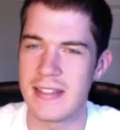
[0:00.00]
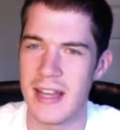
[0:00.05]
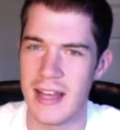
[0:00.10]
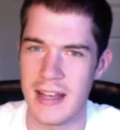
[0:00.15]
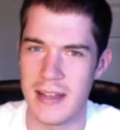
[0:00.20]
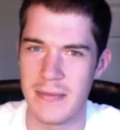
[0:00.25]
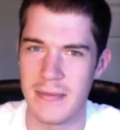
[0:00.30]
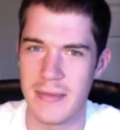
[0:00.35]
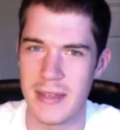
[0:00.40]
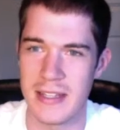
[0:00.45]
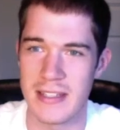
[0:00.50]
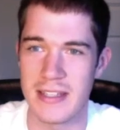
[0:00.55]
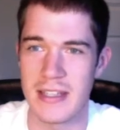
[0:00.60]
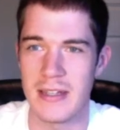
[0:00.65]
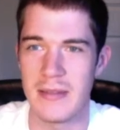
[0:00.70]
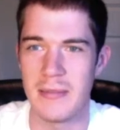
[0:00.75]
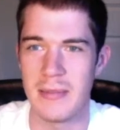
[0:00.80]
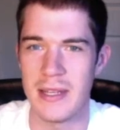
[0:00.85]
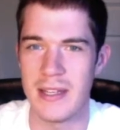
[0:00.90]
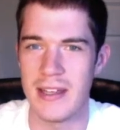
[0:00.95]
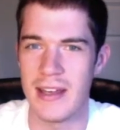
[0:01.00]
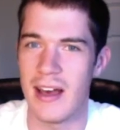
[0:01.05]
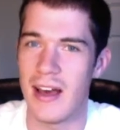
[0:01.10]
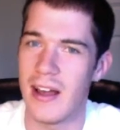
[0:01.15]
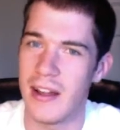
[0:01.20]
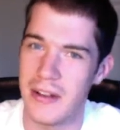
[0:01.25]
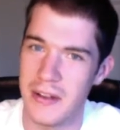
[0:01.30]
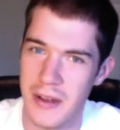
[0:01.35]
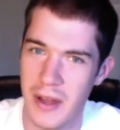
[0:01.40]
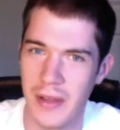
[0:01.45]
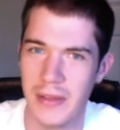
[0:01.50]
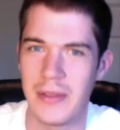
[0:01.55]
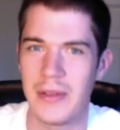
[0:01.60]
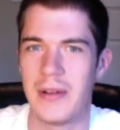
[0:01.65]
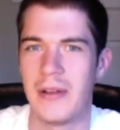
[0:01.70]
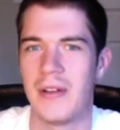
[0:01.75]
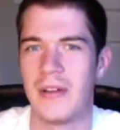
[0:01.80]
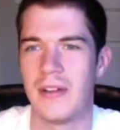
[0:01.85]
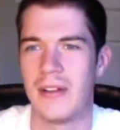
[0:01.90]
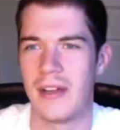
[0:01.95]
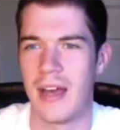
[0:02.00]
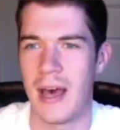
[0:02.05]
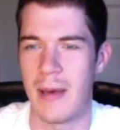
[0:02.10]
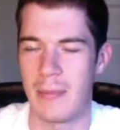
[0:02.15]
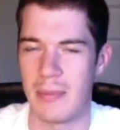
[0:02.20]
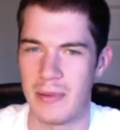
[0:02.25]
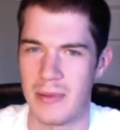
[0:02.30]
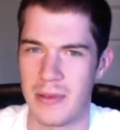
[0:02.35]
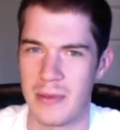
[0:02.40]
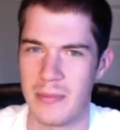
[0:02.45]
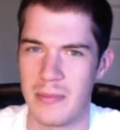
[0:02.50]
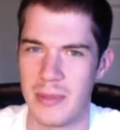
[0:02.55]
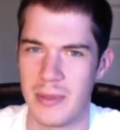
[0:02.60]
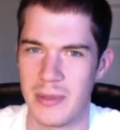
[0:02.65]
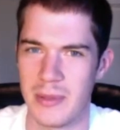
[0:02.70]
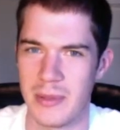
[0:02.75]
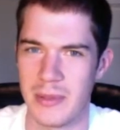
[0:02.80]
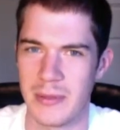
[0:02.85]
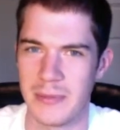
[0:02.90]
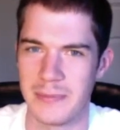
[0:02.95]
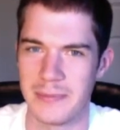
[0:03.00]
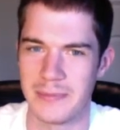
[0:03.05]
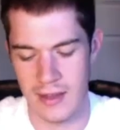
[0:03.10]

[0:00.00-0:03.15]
time it's going to be another Apple computer.